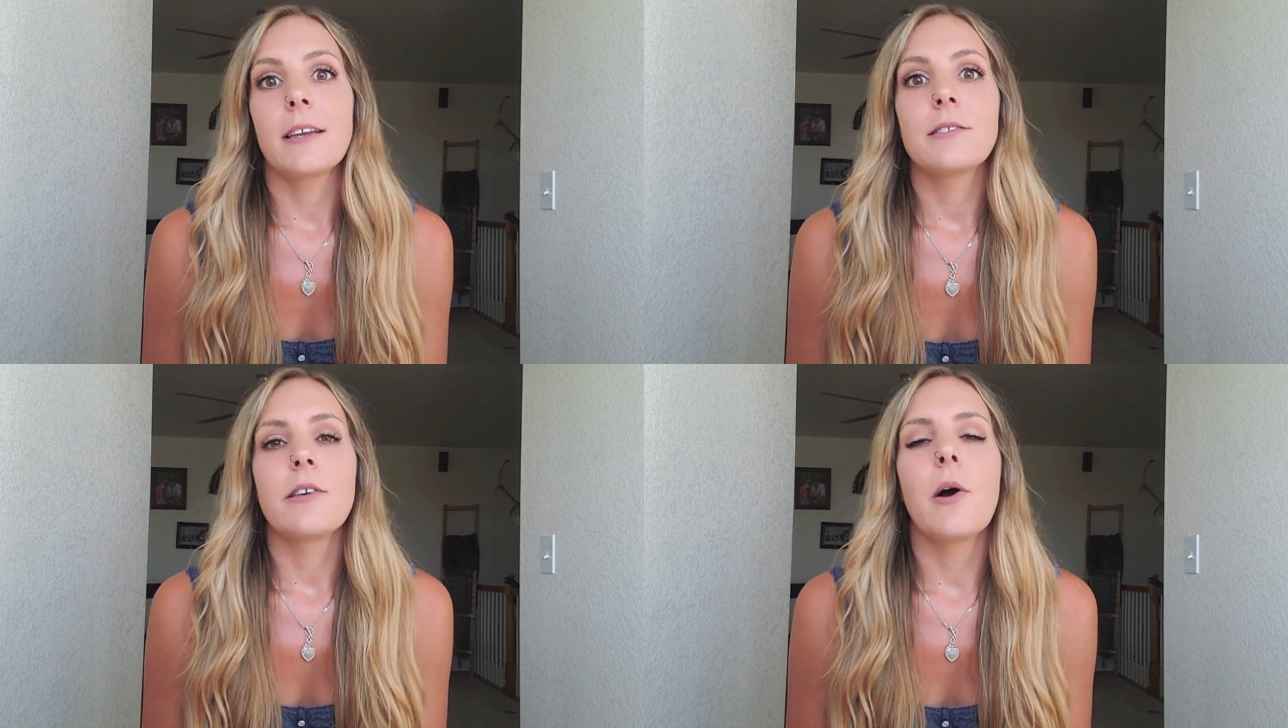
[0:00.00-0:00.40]

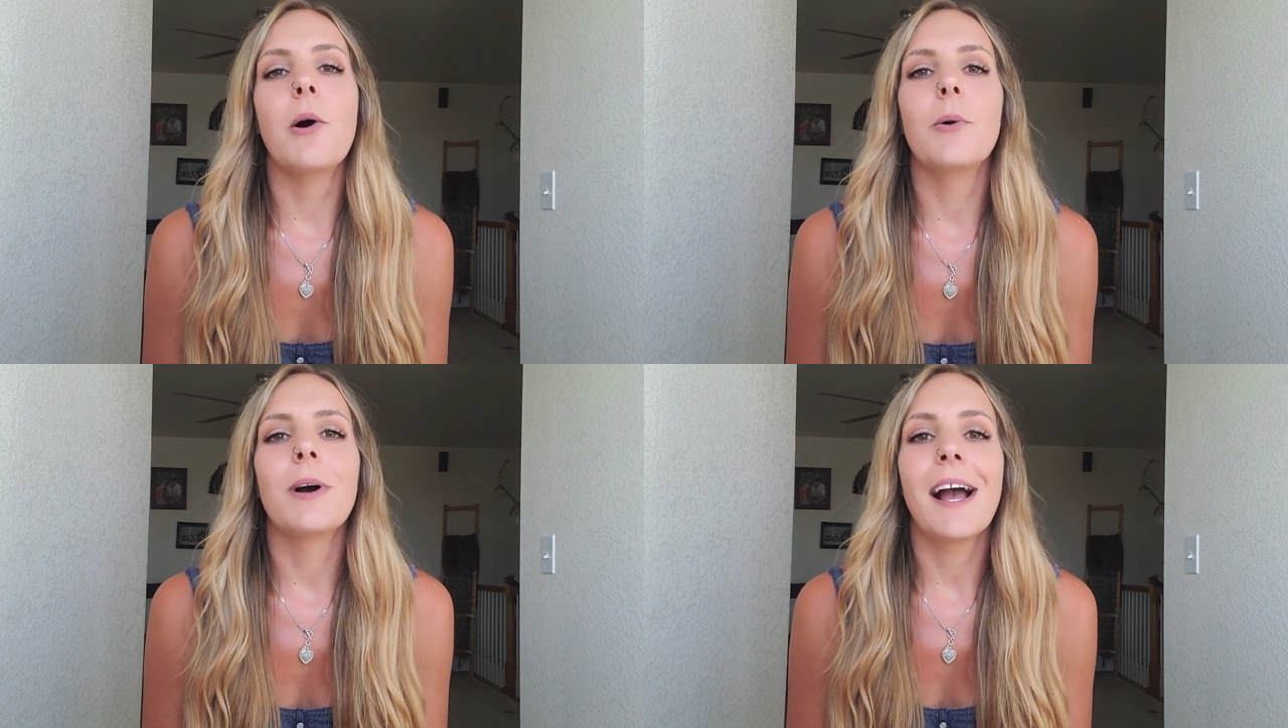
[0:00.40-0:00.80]

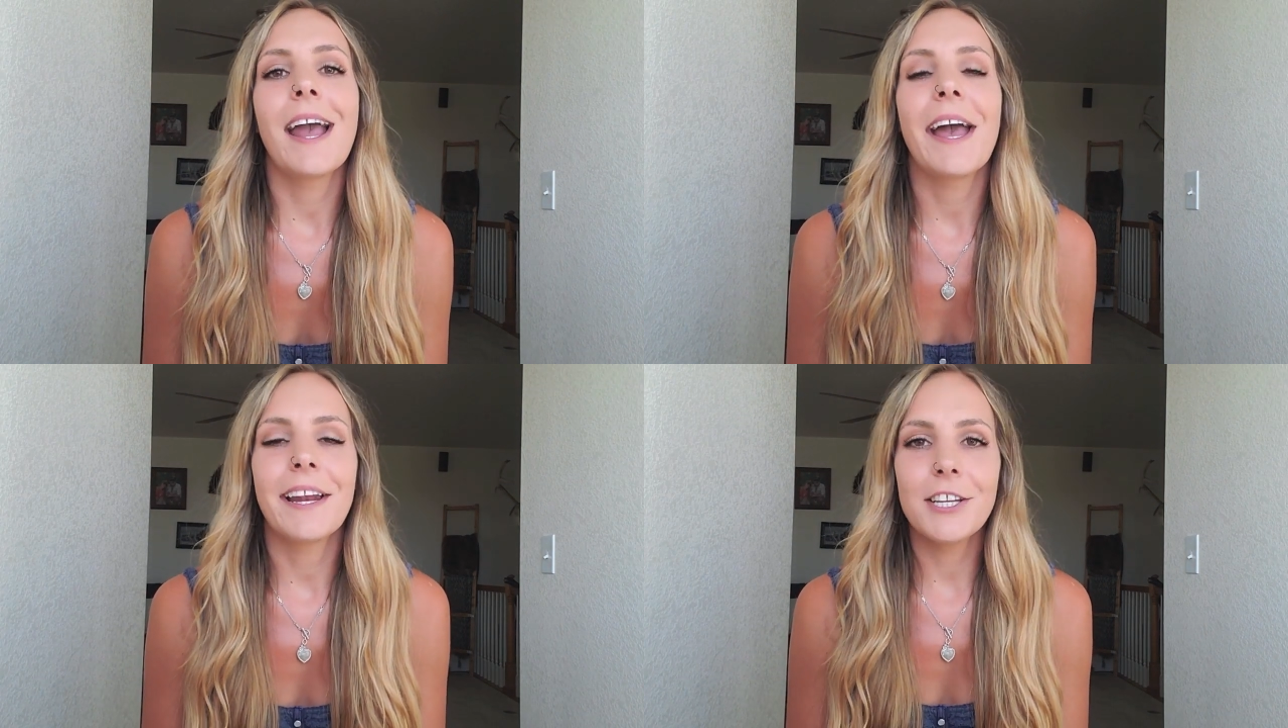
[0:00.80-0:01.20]
So I
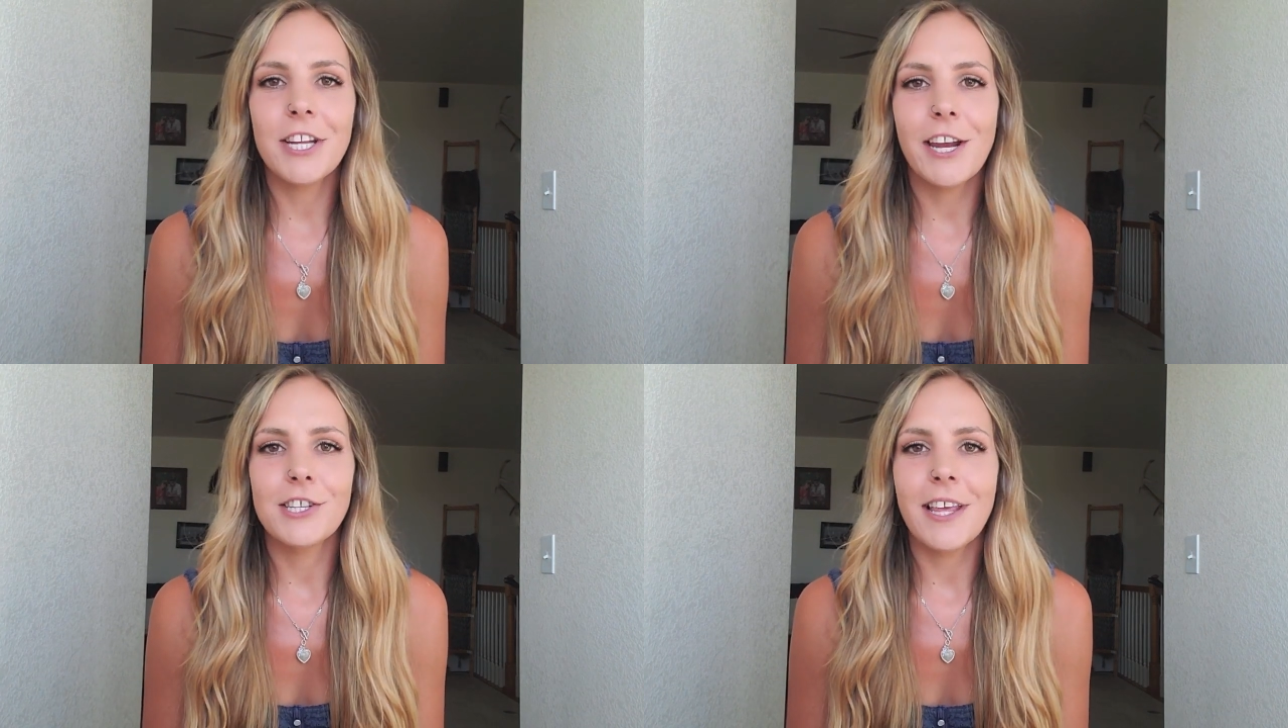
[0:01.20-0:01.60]
had to
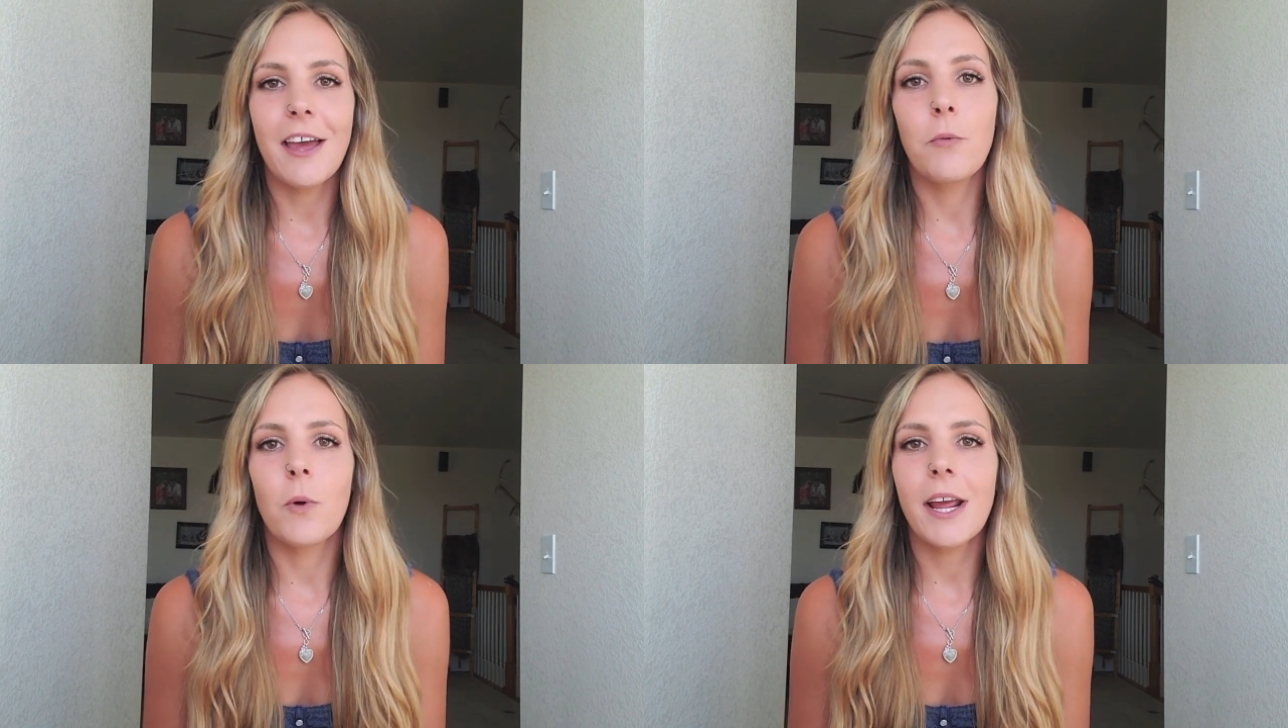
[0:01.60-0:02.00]
change that.
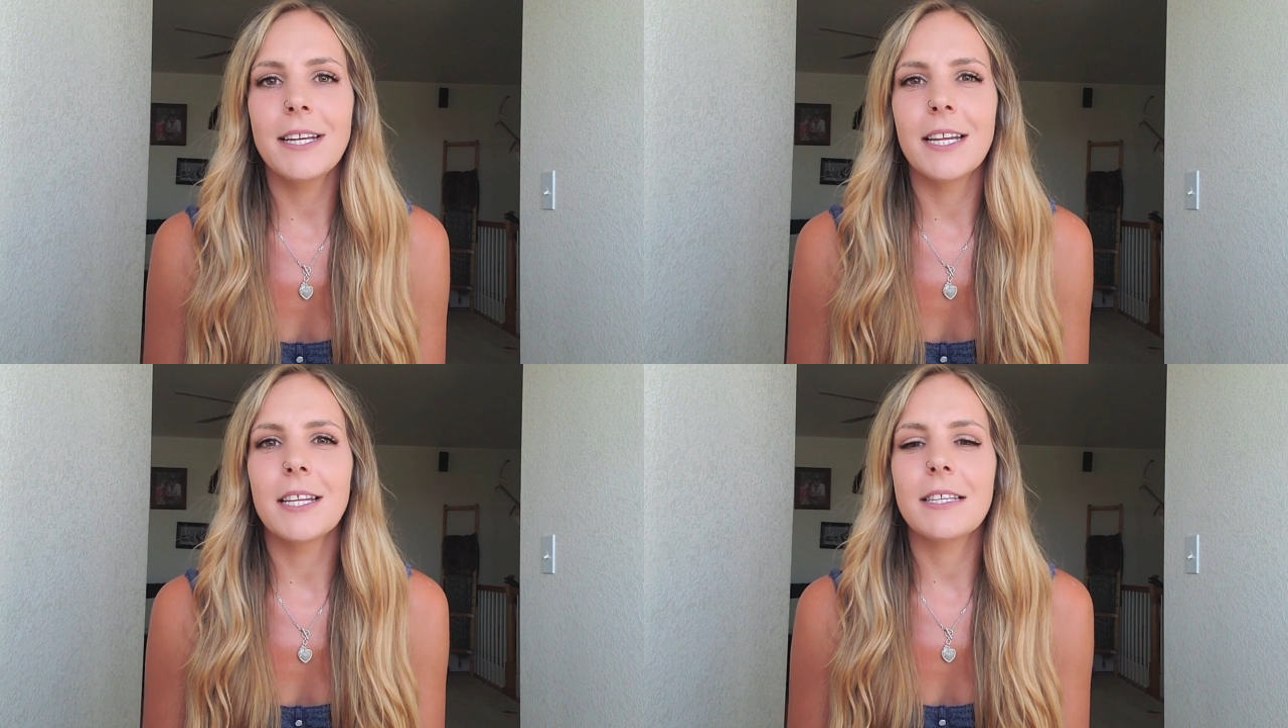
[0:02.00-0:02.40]
And what I
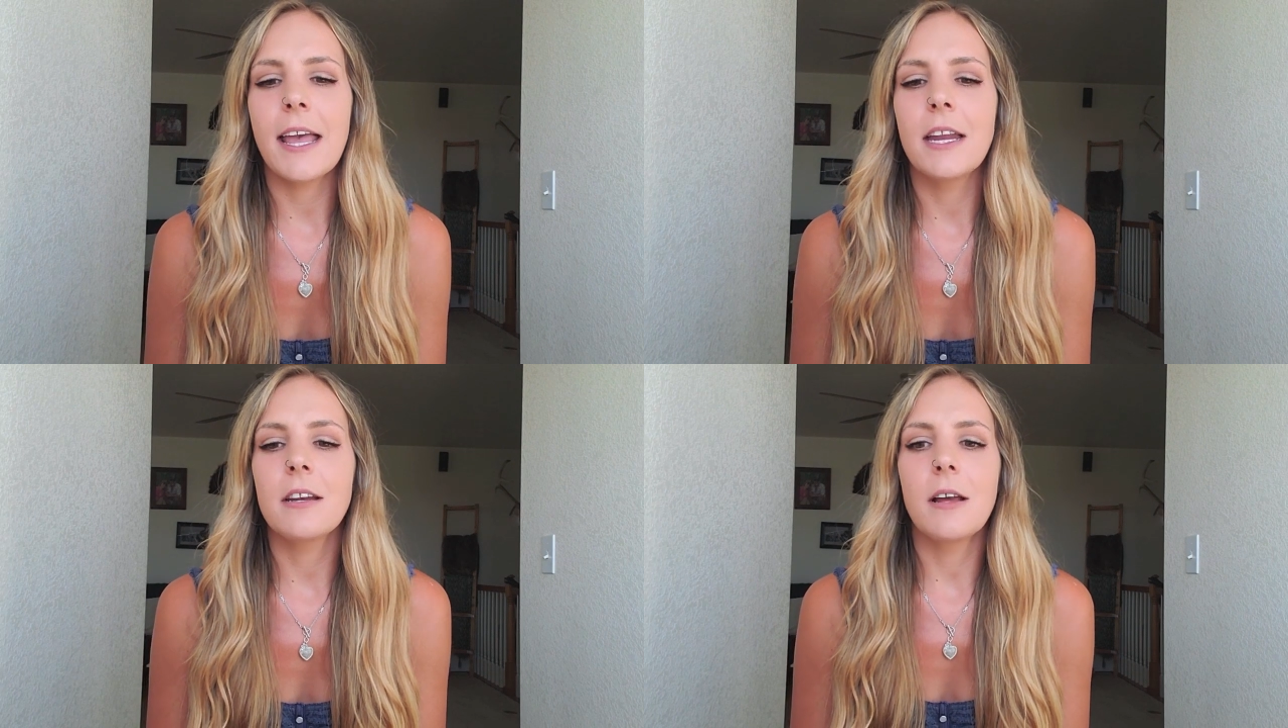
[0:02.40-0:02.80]
did is I
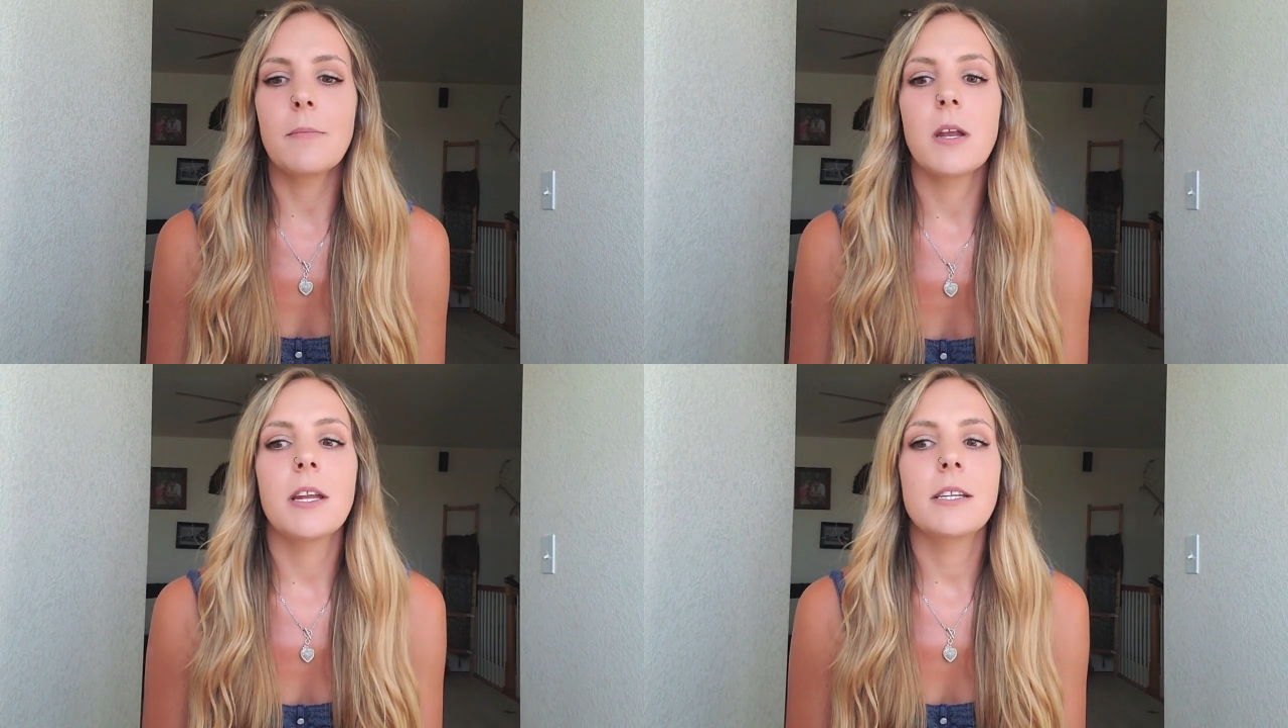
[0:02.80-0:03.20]
ended up